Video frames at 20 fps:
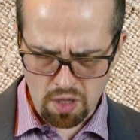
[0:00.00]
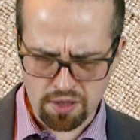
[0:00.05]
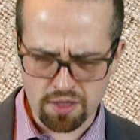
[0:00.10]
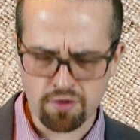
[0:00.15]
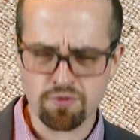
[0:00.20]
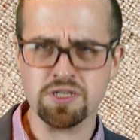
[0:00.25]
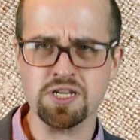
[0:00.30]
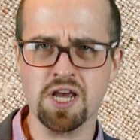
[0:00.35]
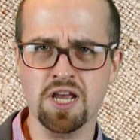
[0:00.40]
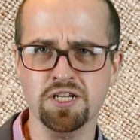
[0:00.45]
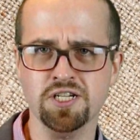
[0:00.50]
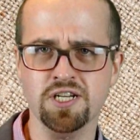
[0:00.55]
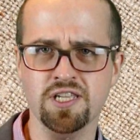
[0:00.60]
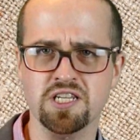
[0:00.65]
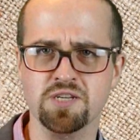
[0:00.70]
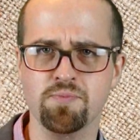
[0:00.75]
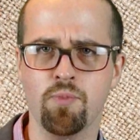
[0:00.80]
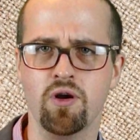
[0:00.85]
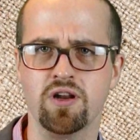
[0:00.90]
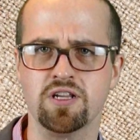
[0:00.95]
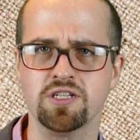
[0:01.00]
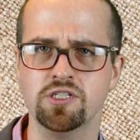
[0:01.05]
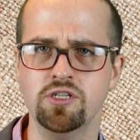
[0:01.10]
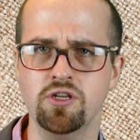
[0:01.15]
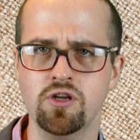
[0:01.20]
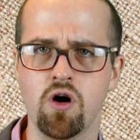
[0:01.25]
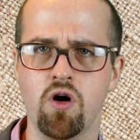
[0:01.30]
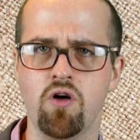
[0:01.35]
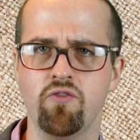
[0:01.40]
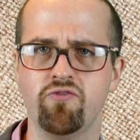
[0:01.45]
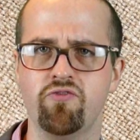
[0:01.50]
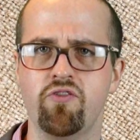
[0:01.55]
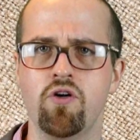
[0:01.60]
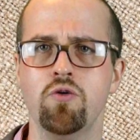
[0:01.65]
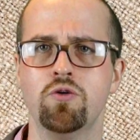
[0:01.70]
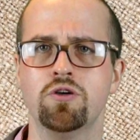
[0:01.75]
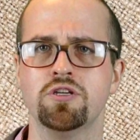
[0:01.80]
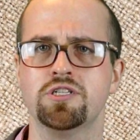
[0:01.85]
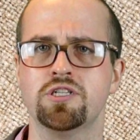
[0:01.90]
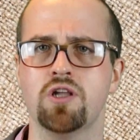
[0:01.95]
Their attention at this point is not
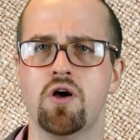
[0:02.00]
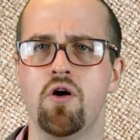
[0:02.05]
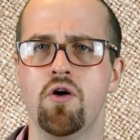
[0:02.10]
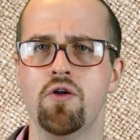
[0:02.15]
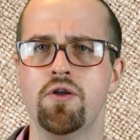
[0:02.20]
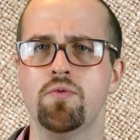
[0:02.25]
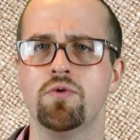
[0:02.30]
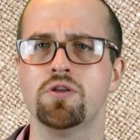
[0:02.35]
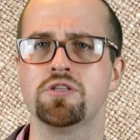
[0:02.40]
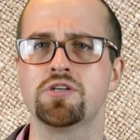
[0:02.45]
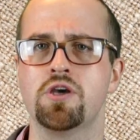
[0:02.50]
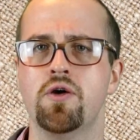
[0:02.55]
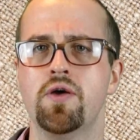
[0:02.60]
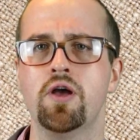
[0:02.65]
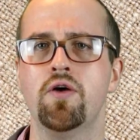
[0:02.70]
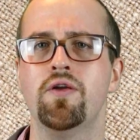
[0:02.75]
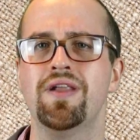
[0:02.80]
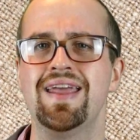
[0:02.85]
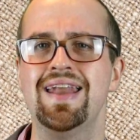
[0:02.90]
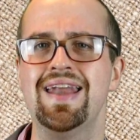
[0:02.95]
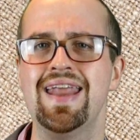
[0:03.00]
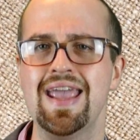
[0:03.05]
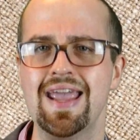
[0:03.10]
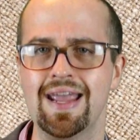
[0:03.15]
focused on what's going on in